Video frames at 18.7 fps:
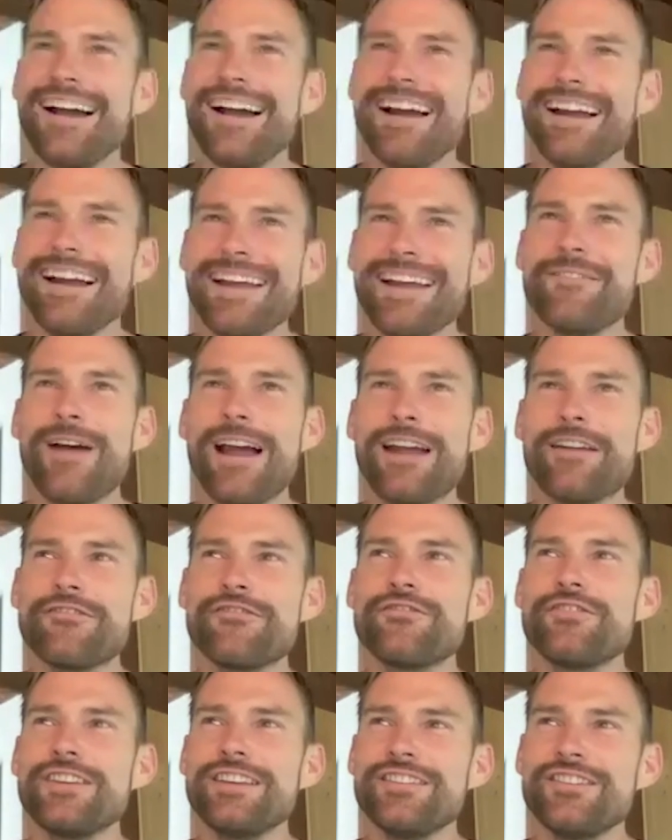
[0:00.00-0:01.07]
I
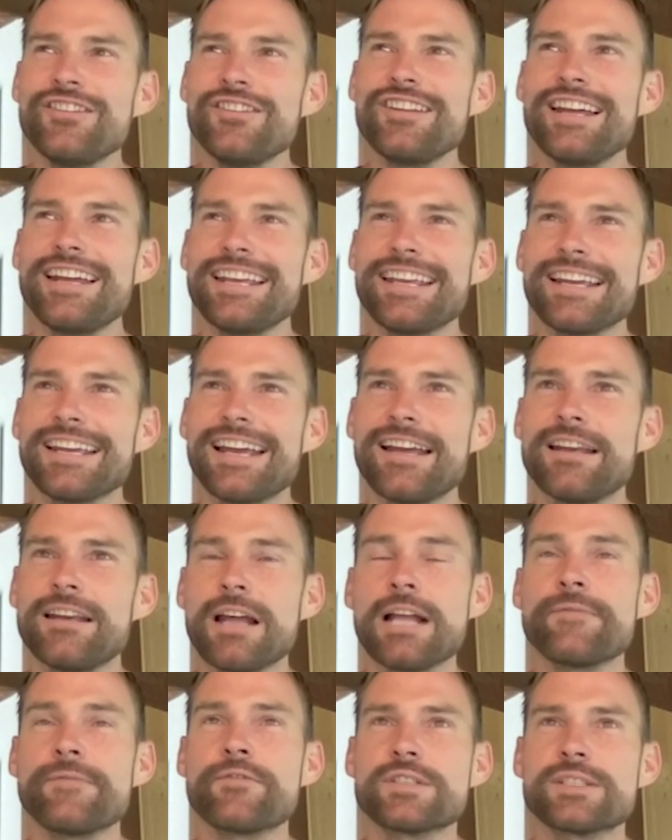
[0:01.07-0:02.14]
feel like
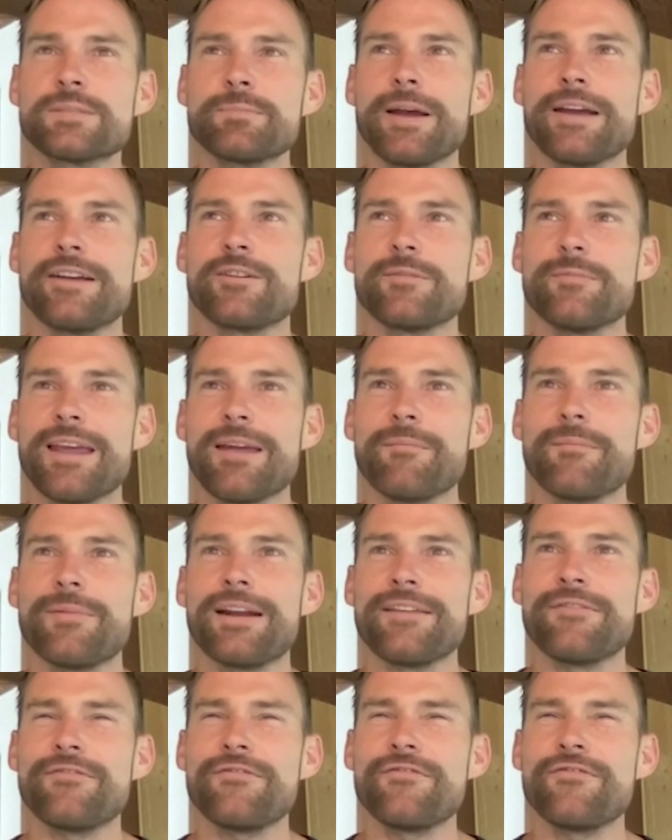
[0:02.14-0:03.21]
not for Spider-Man, but
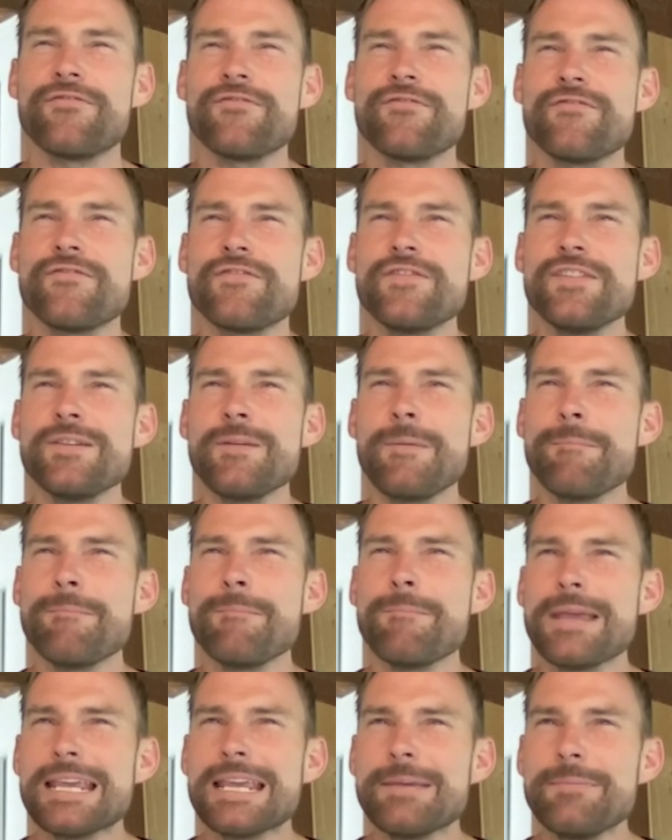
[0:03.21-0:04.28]
I feel
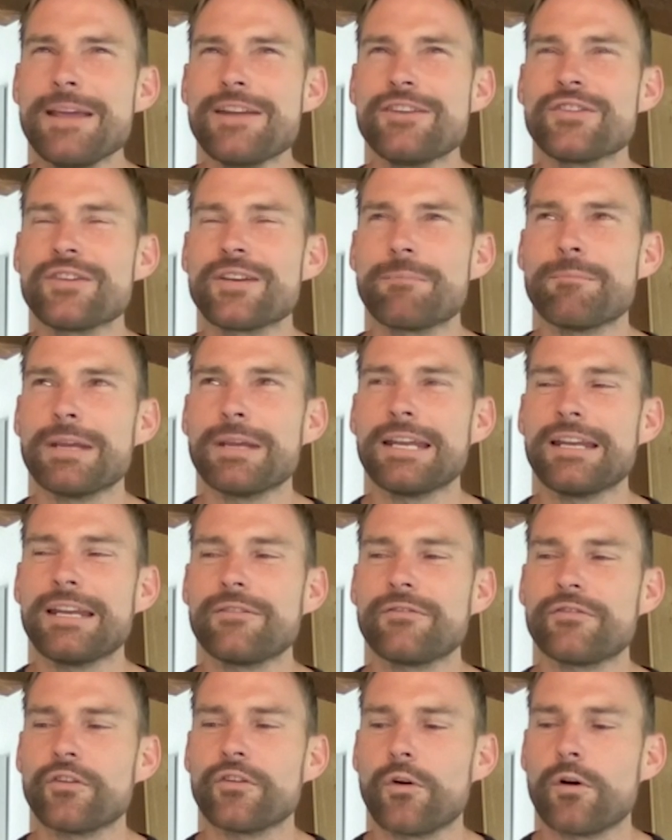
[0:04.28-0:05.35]
maybe I took a meeting
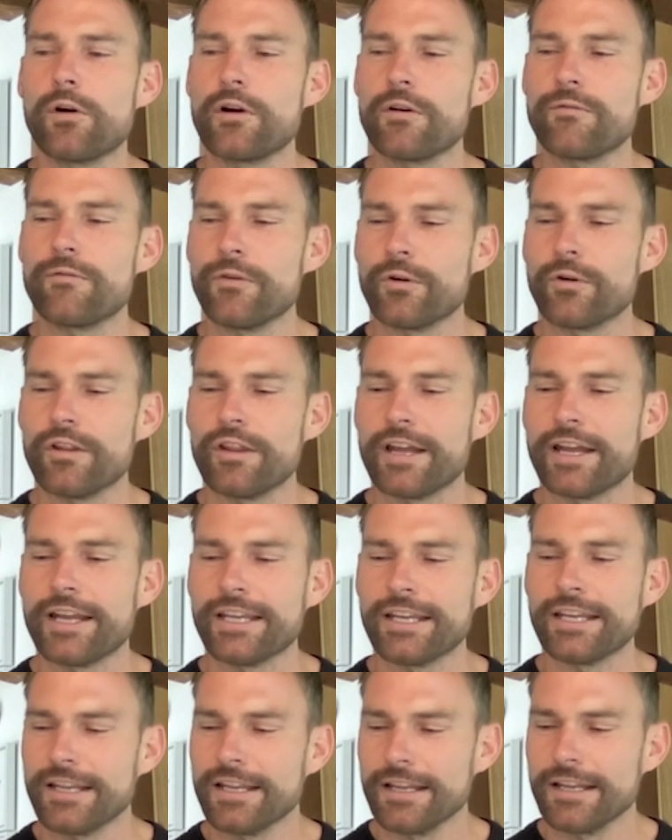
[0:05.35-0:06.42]
for
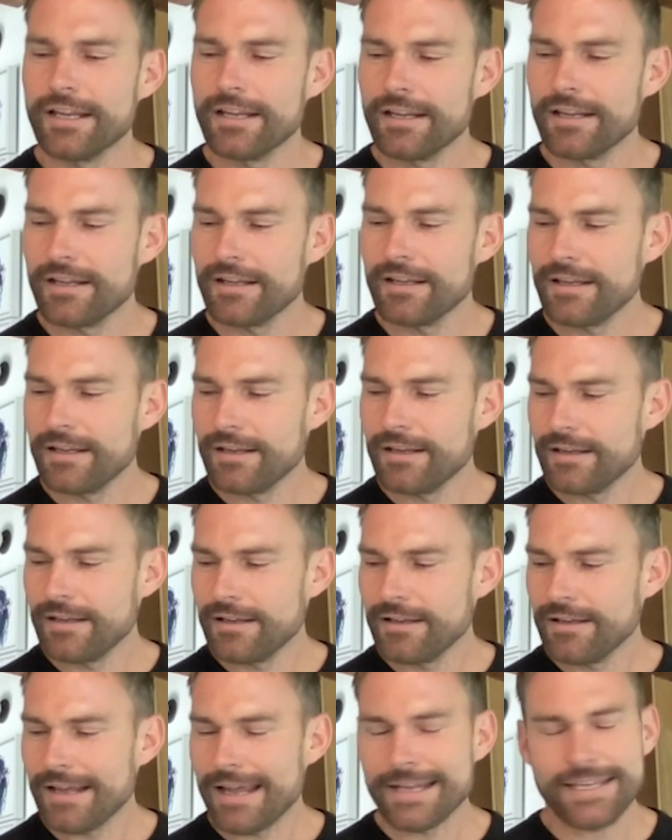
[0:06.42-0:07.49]
like,
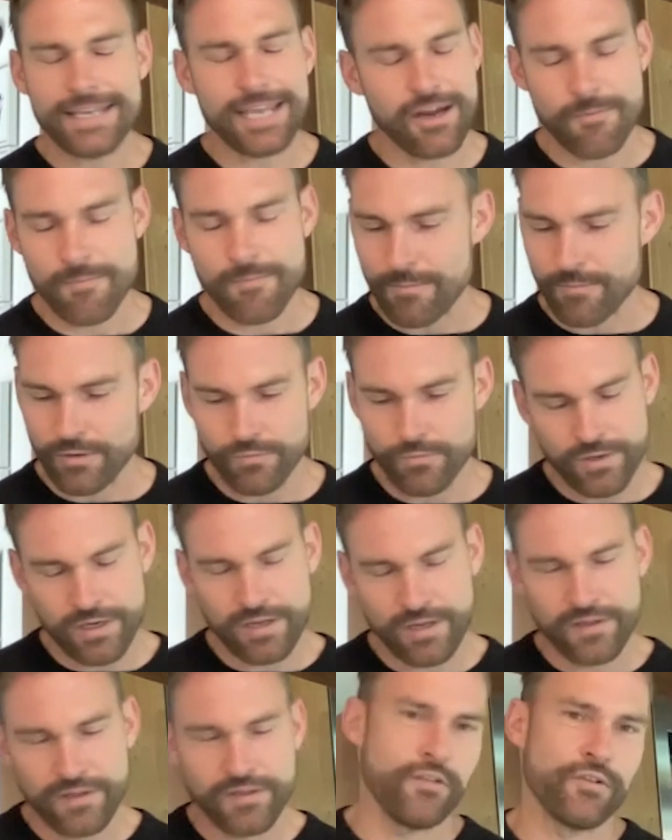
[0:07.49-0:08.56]
I can't remember, one
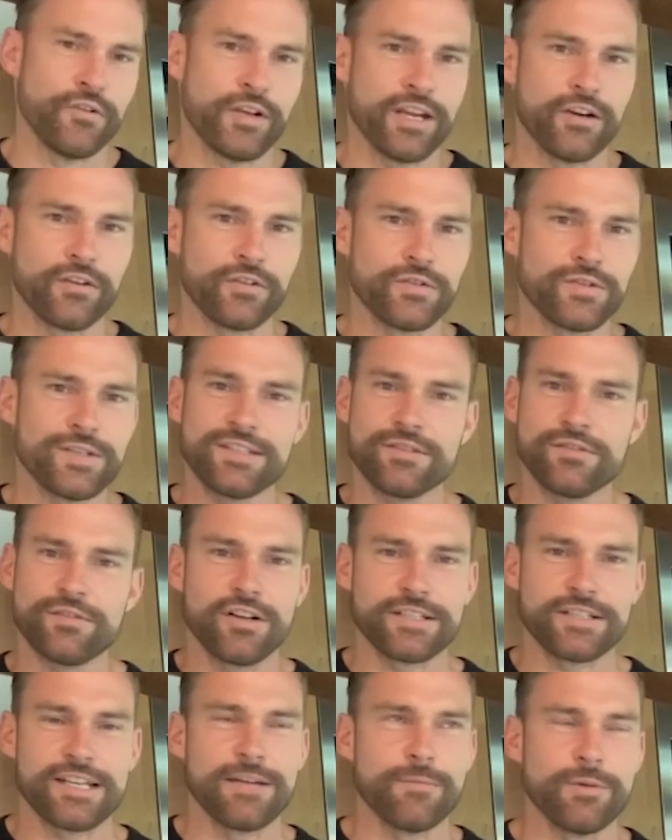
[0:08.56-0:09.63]
of the other characters. This is a
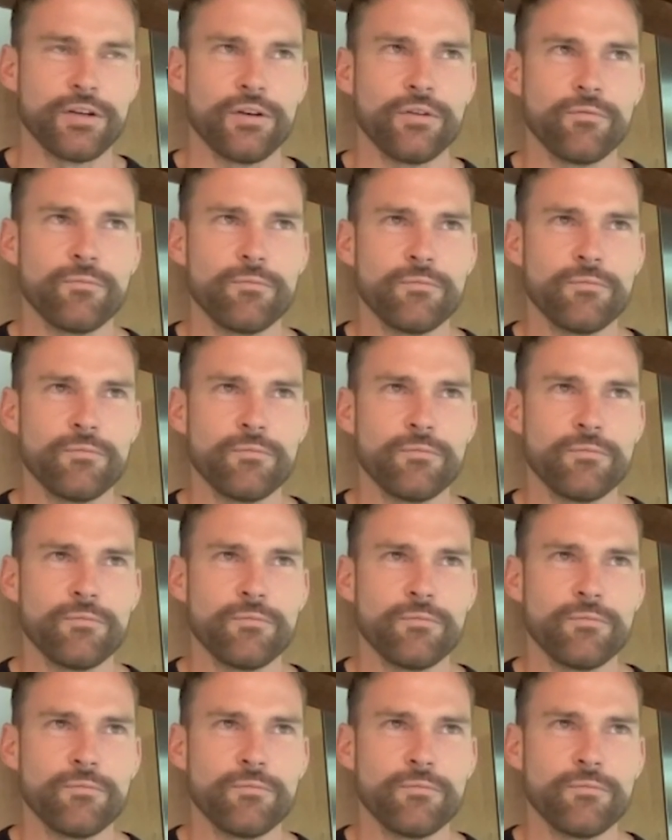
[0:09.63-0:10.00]
long time ago.